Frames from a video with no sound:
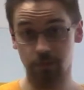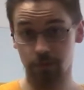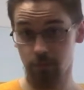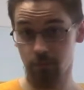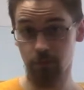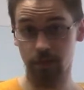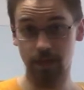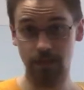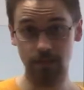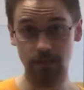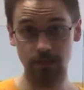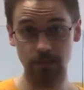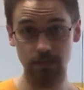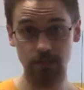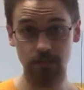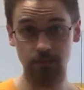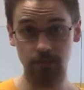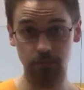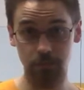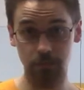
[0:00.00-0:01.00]
you're going to
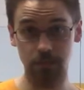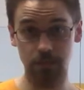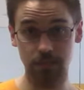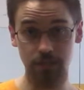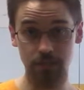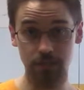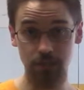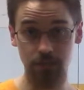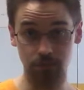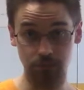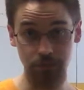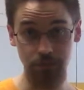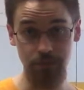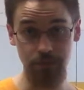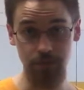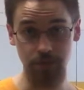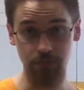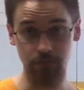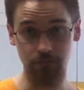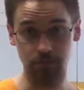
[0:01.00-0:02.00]
practice your punch
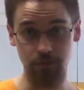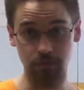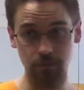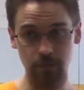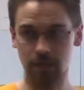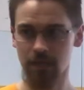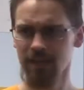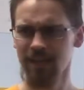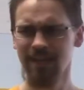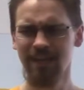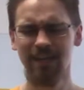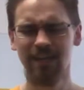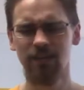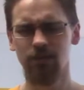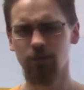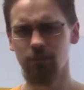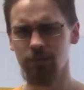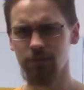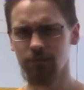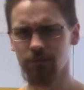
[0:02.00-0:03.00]
originating from.
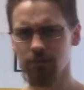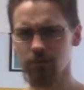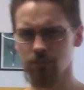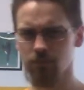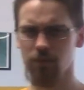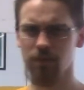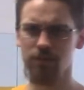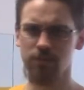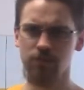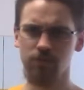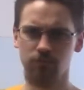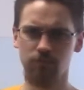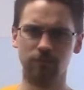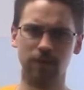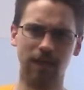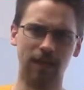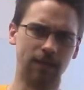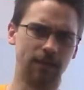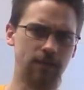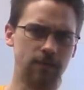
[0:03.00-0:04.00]
Nobody throws punches from
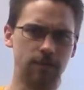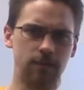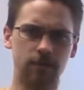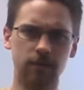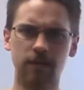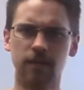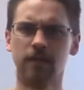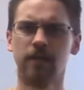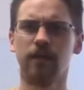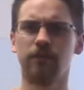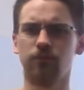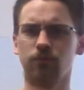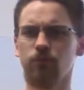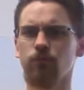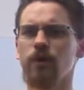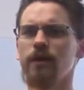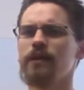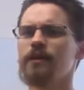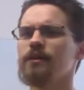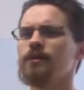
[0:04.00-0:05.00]
back here. If you're
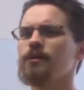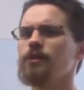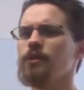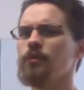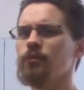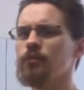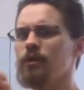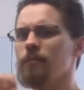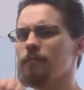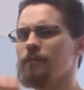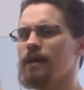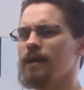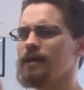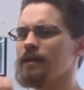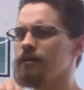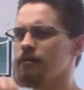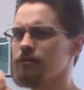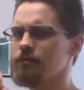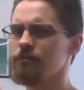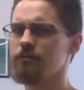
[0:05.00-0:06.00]
winding all the way up back
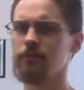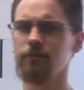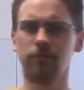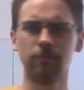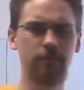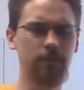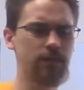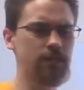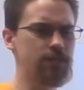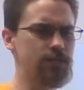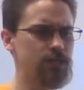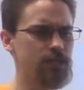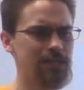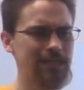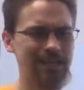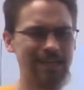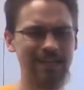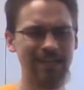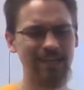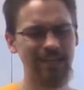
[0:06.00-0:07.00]
here to throw your punch,
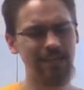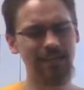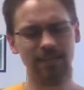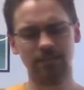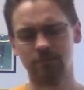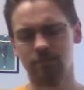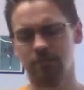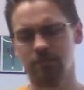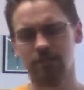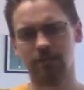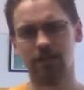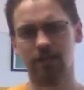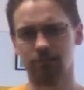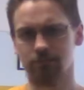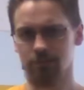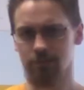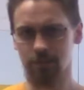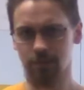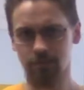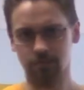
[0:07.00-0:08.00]
it's not
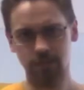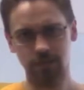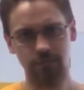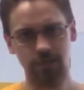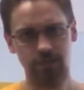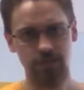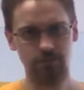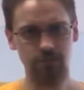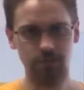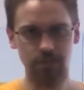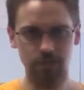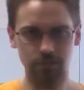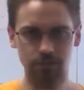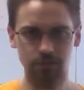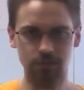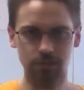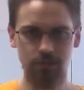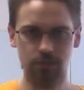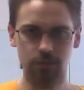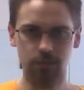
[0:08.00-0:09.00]
really going to make much of a
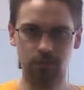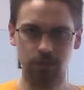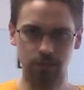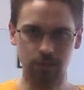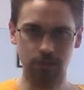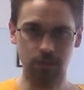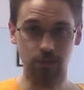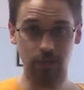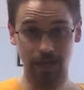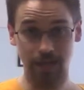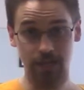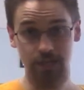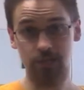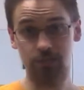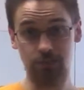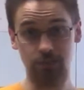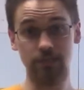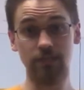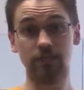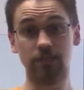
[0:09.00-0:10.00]
difference so long as you
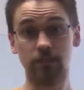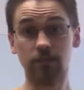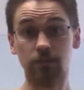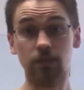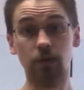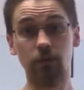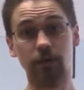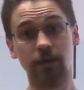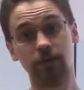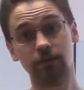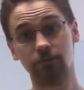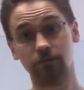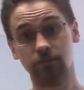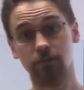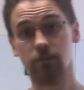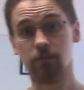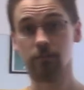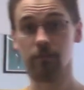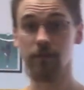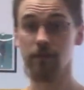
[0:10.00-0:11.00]
actually know how to
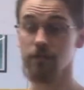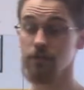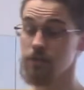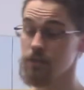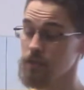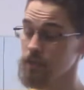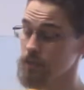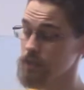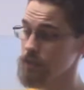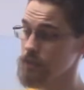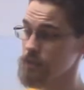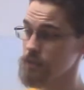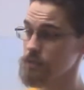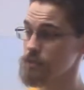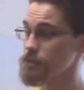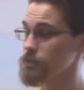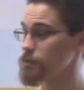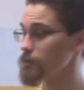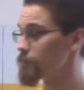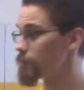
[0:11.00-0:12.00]
throw a punch.
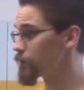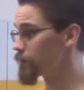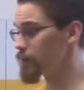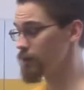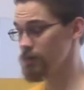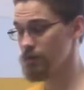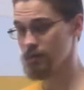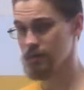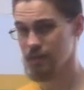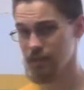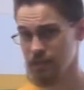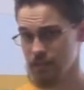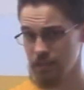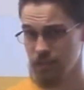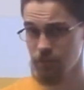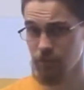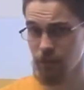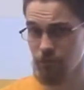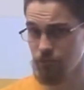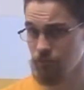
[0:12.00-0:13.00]
So, you can't
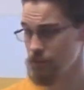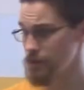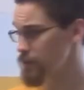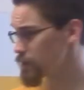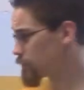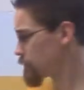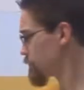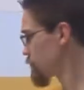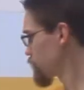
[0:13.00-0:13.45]
see my feet,